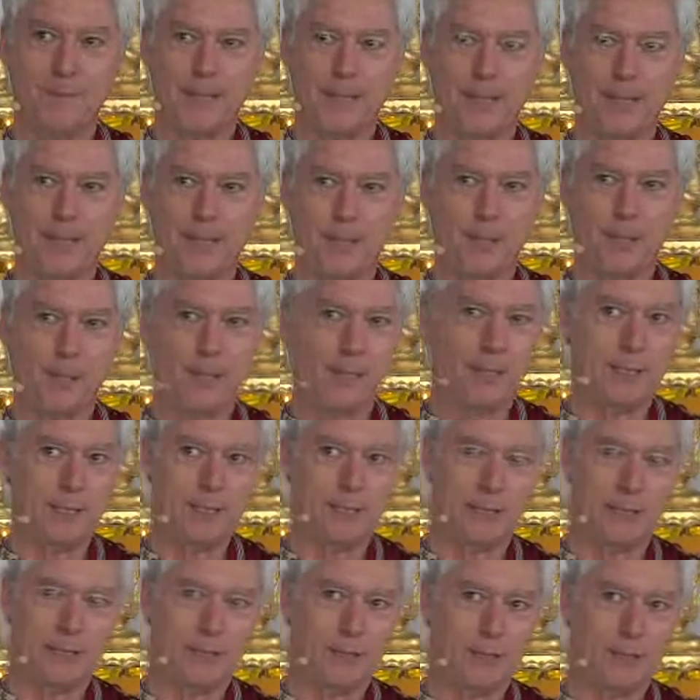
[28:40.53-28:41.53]
But that 400
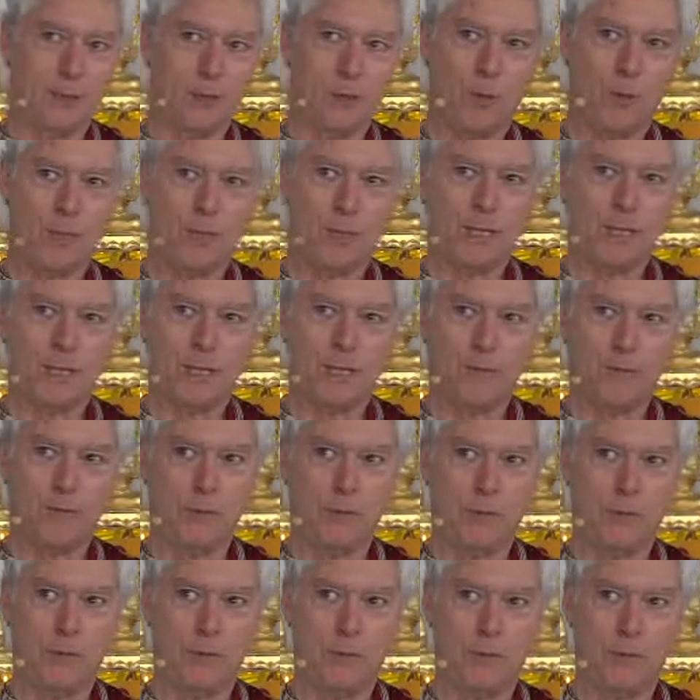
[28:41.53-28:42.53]
years has given us almost
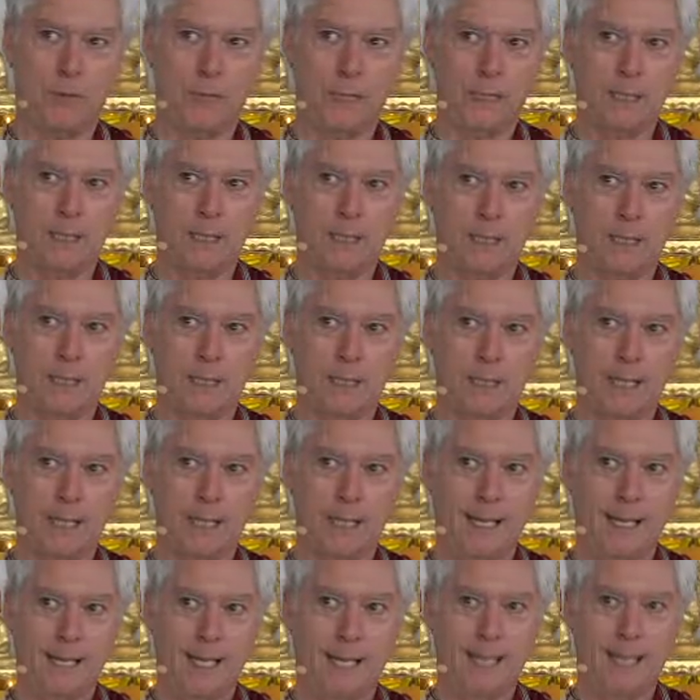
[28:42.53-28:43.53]
nothing for eudaimonia
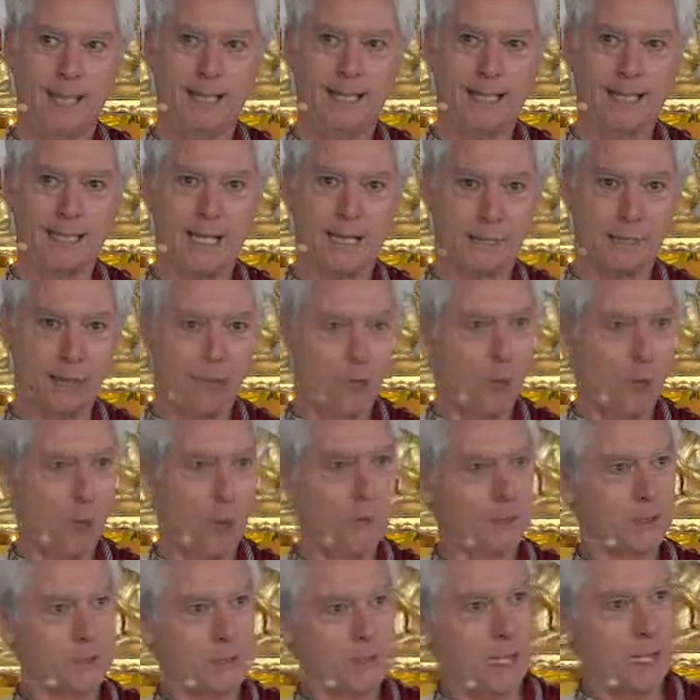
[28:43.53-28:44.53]
and has left us
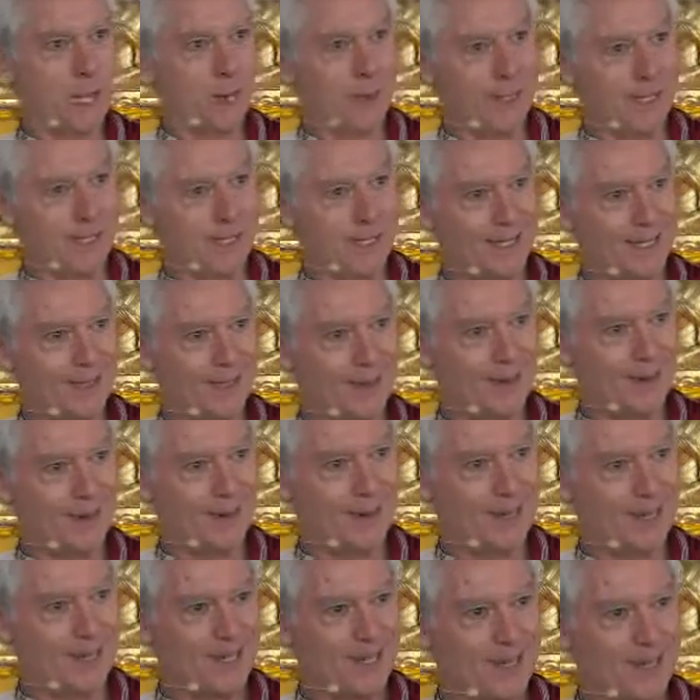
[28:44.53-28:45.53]
almost entirely in
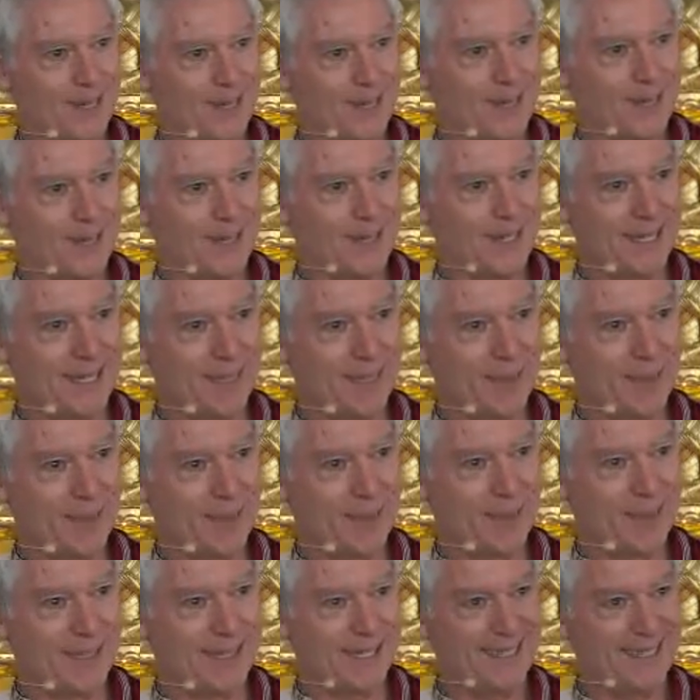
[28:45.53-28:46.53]
dark about the
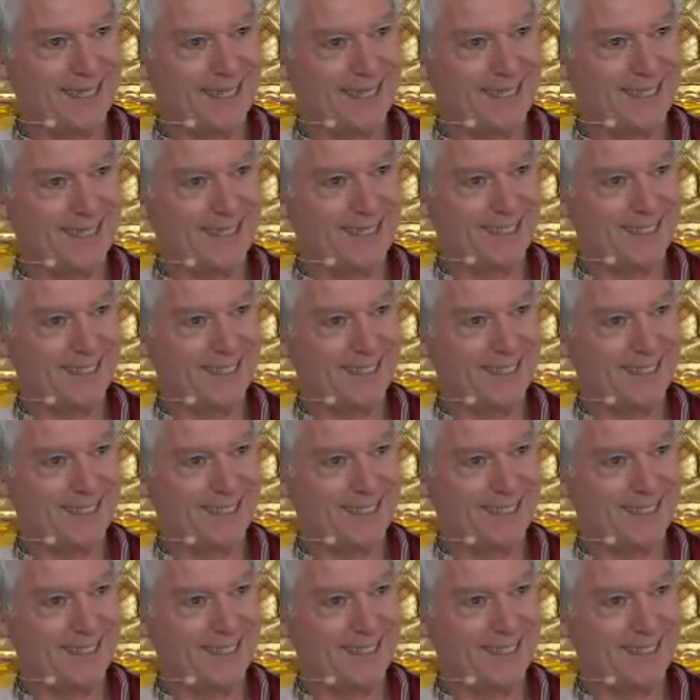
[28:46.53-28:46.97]
nature of the mind.